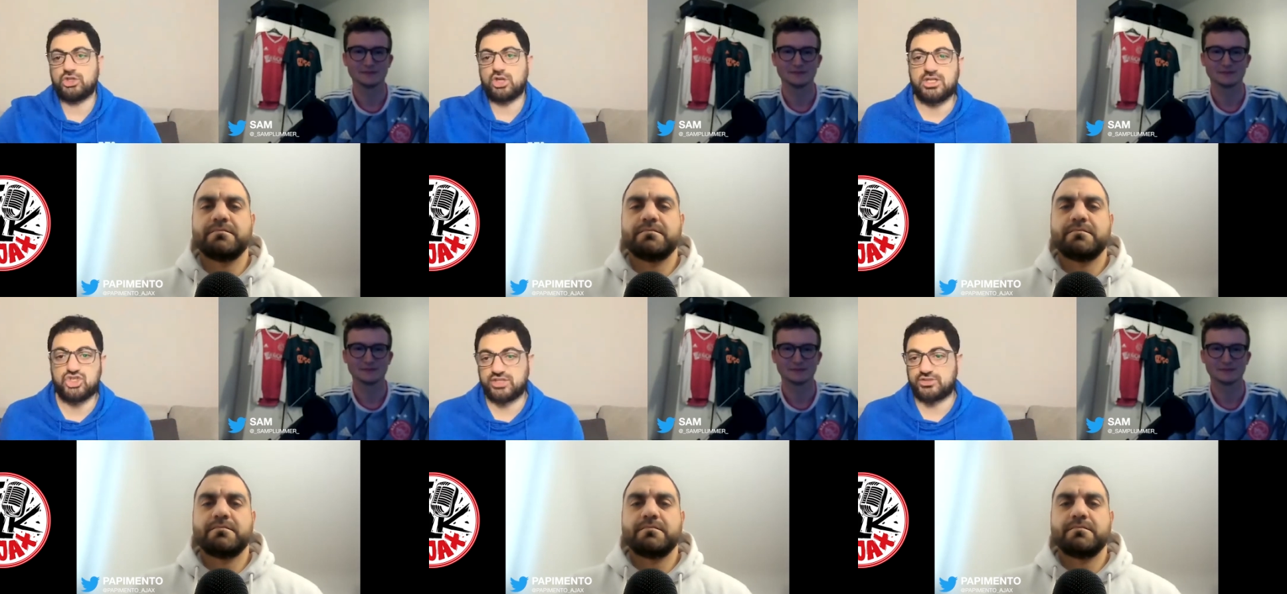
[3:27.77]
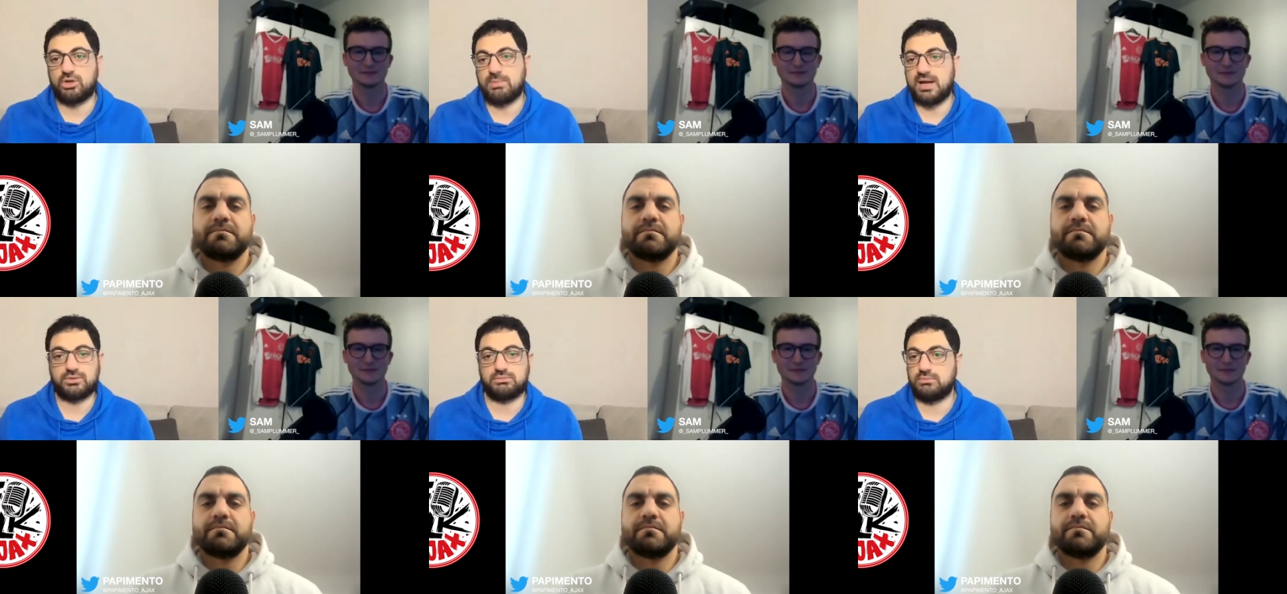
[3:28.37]
Speaker 1: talk in general
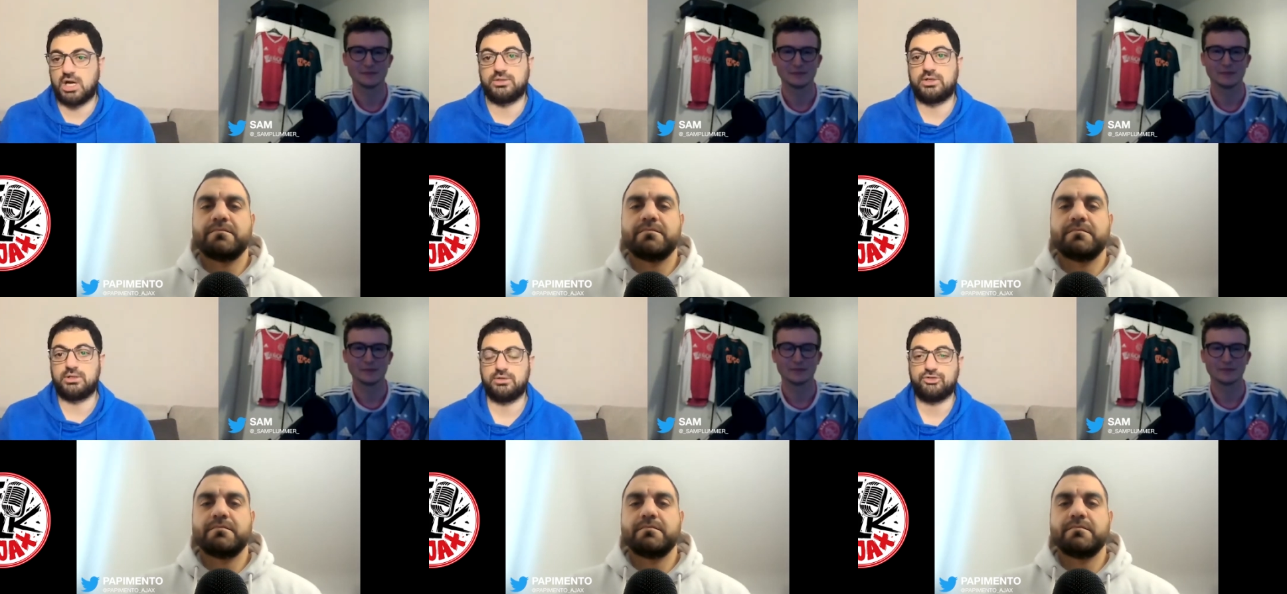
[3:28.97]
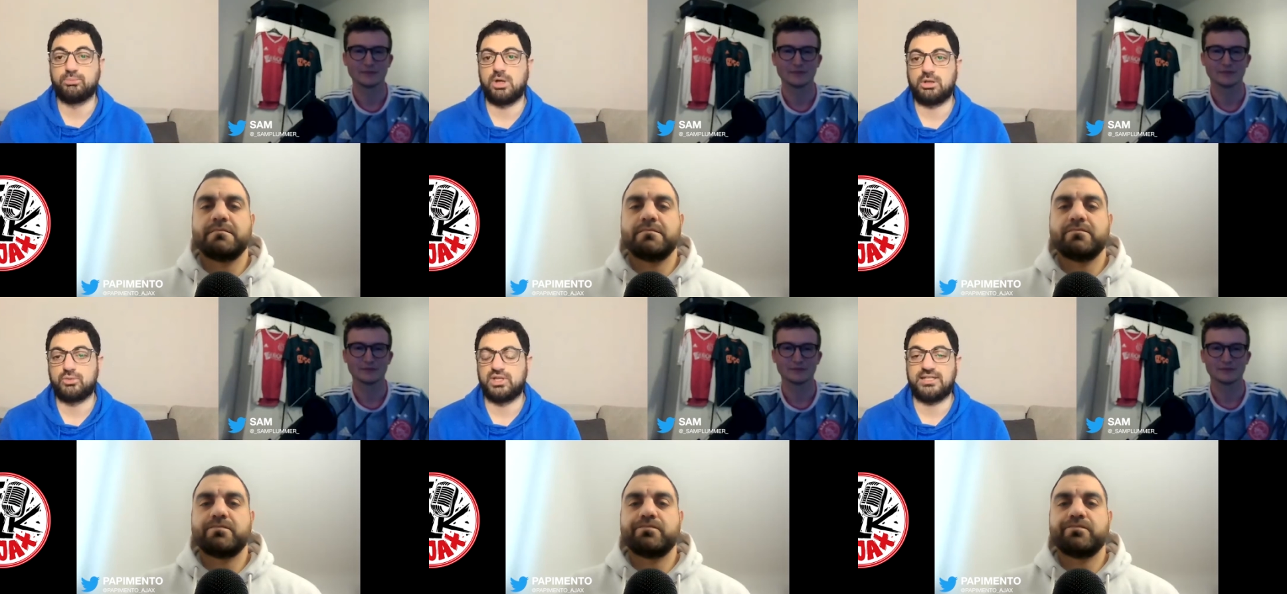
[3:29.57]
about other
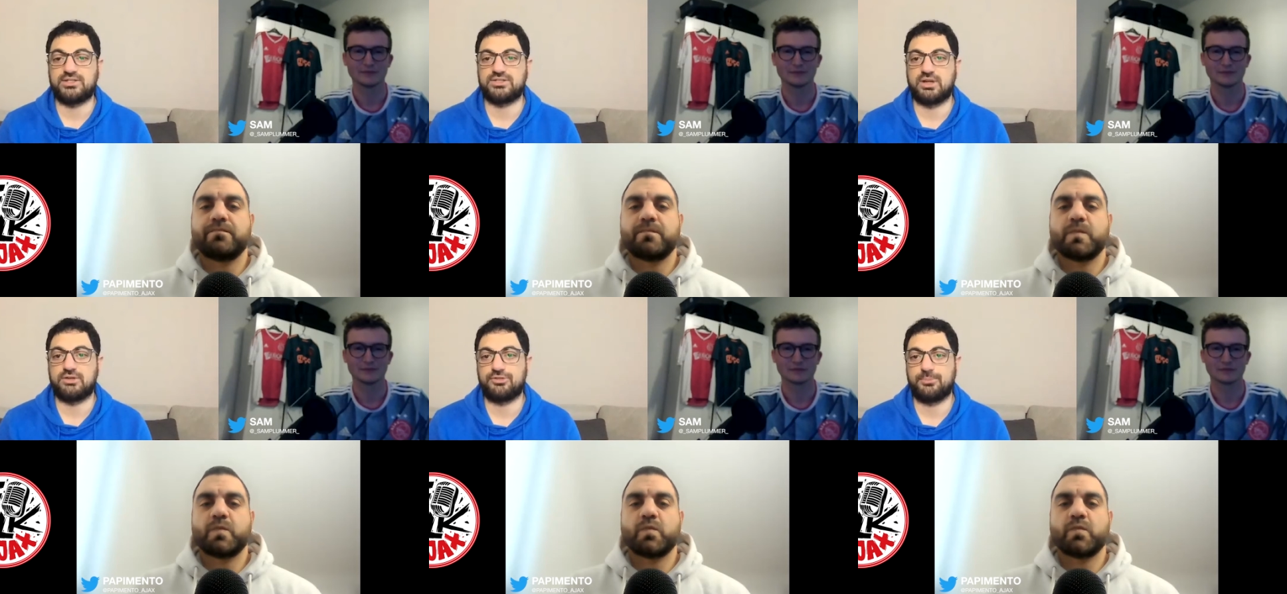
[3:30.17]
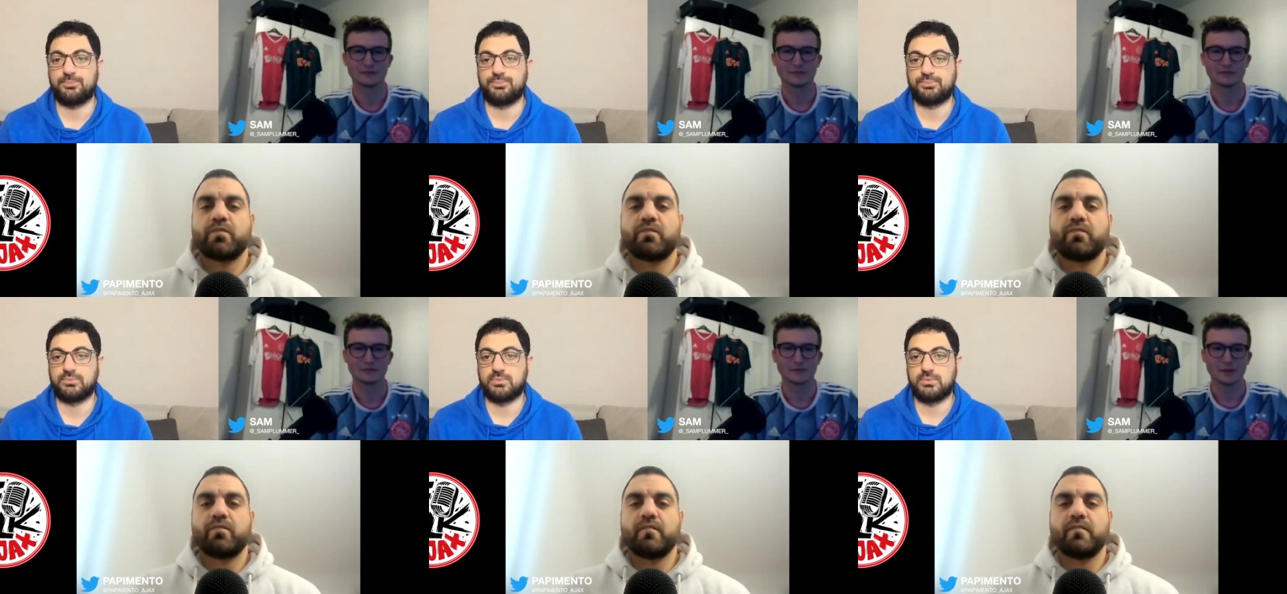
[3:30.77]
football-related stuff?
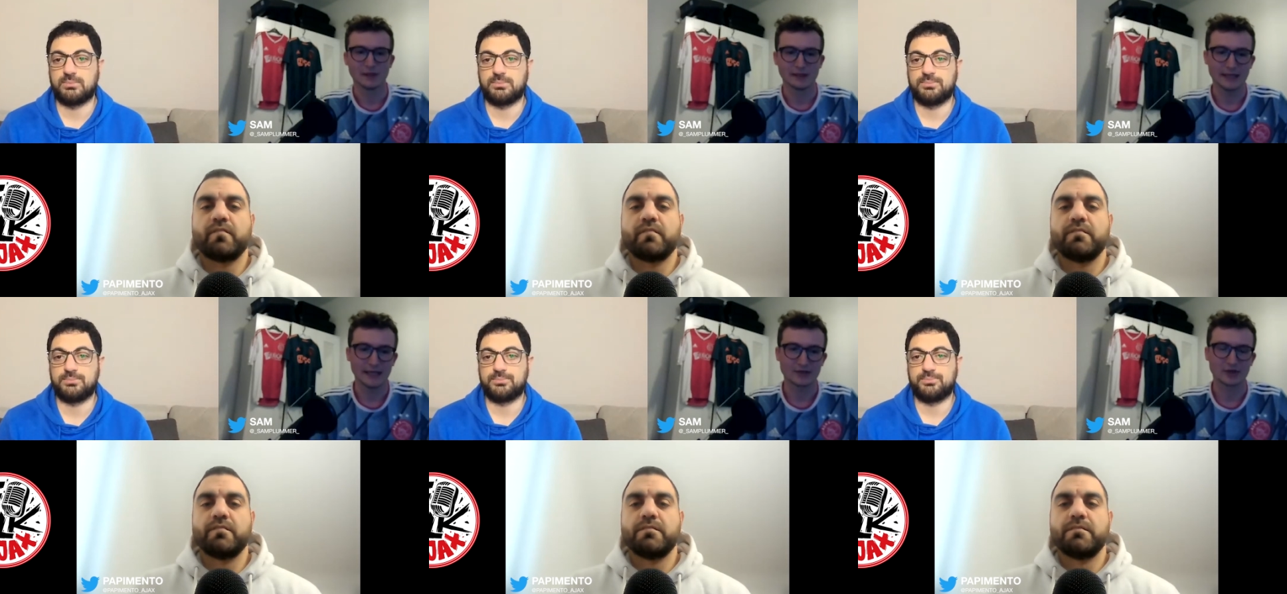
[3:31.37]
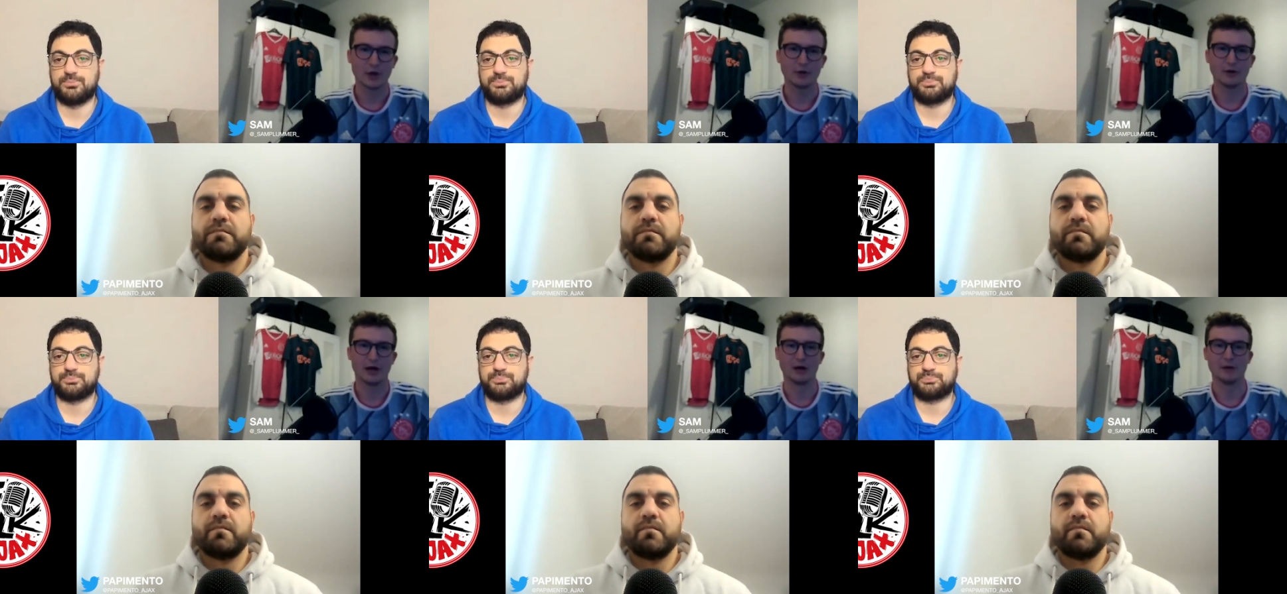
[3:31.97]
Speaker 2: Yeah, so
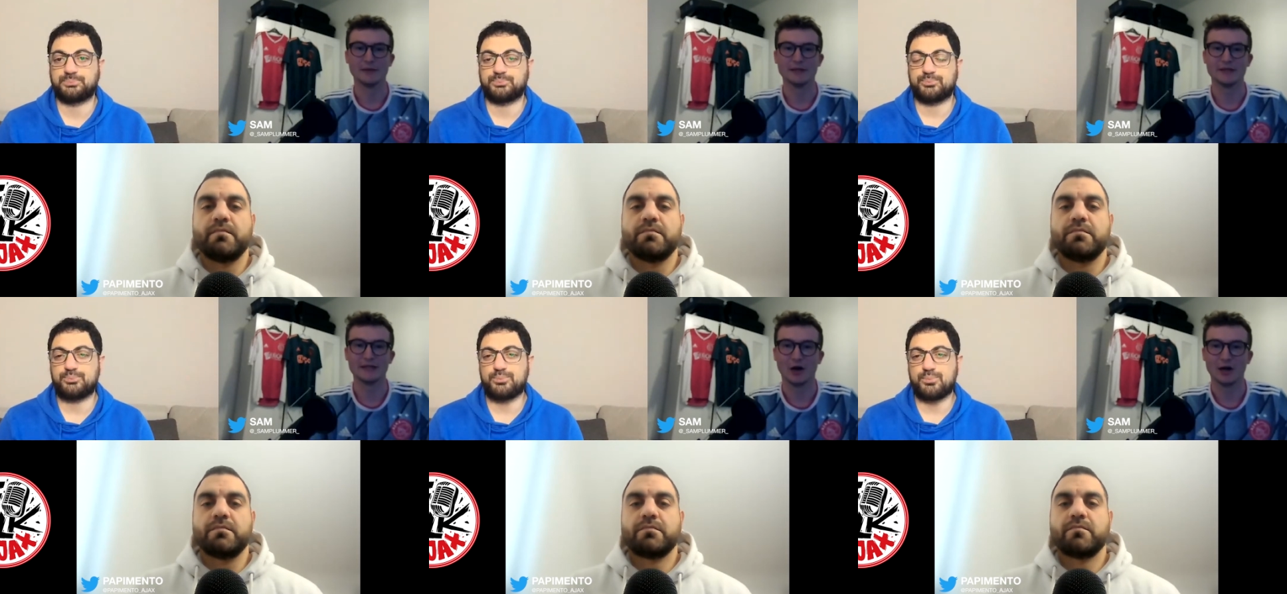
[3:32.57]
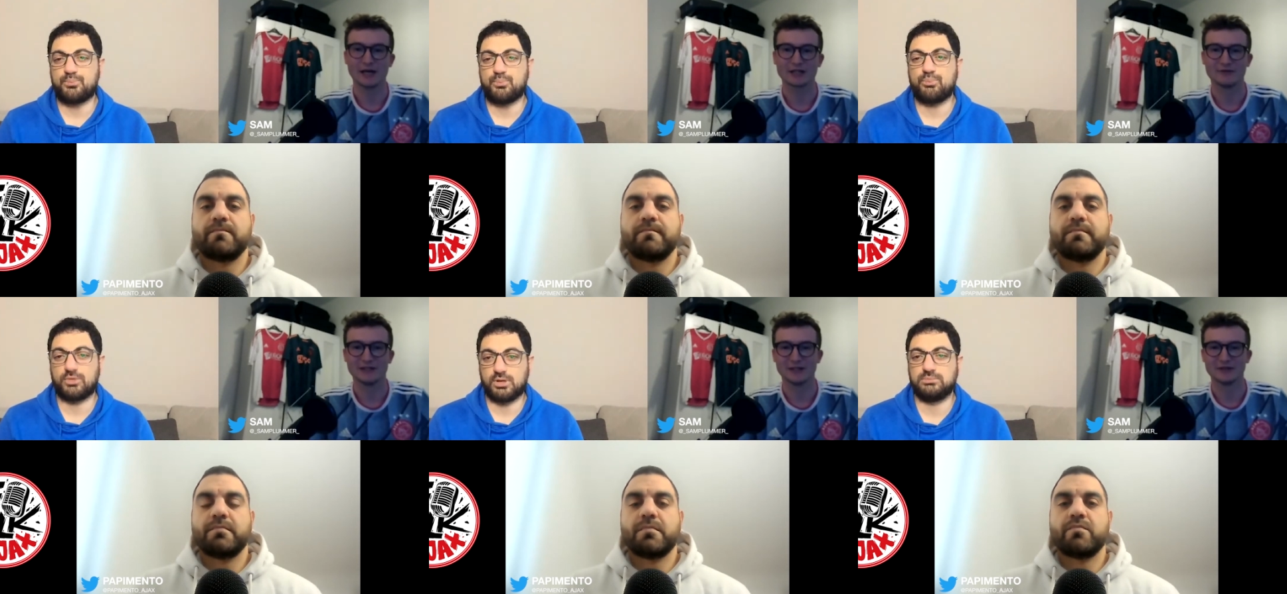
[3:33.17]
I mean, the Ajax
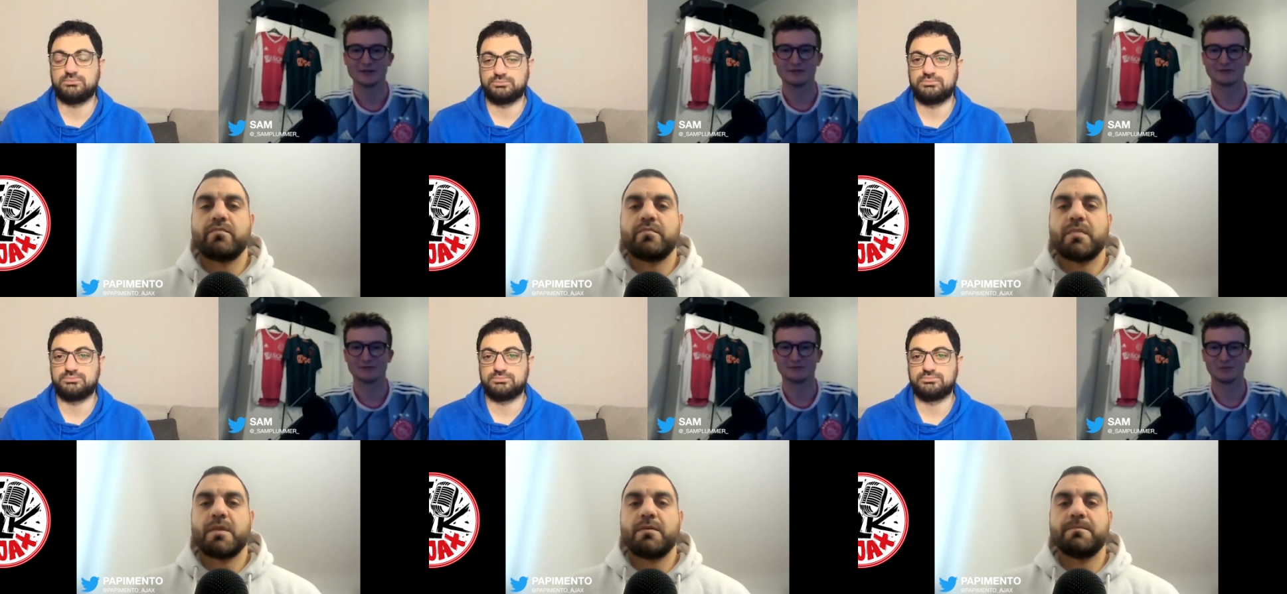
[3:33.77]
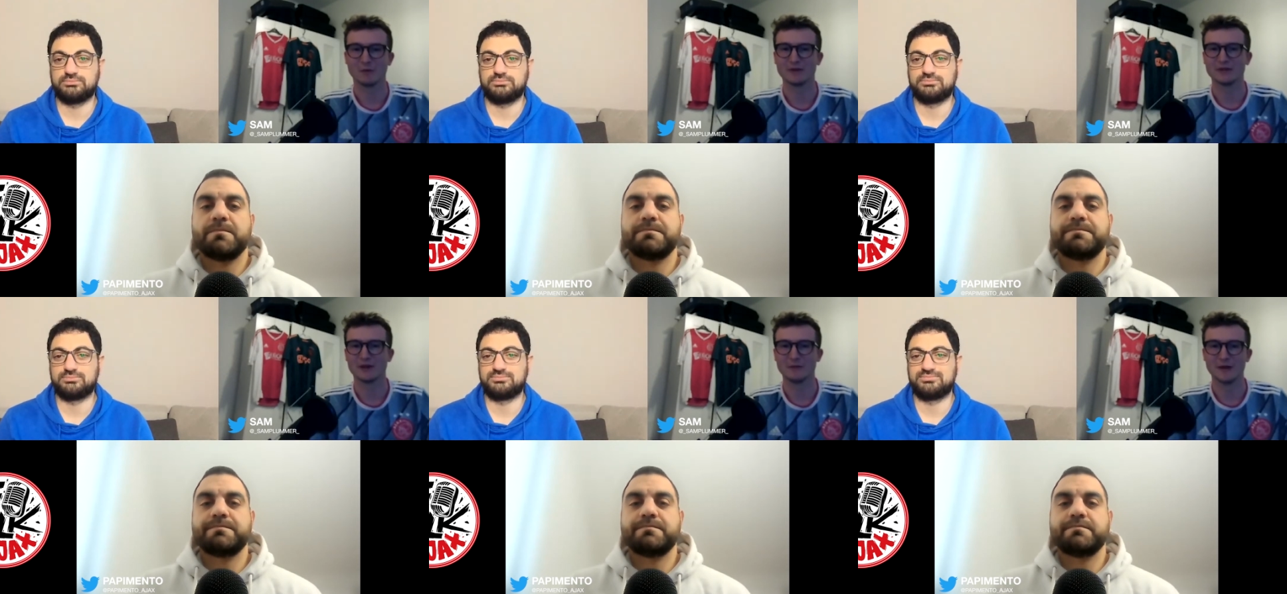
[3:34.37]
videos have probably done the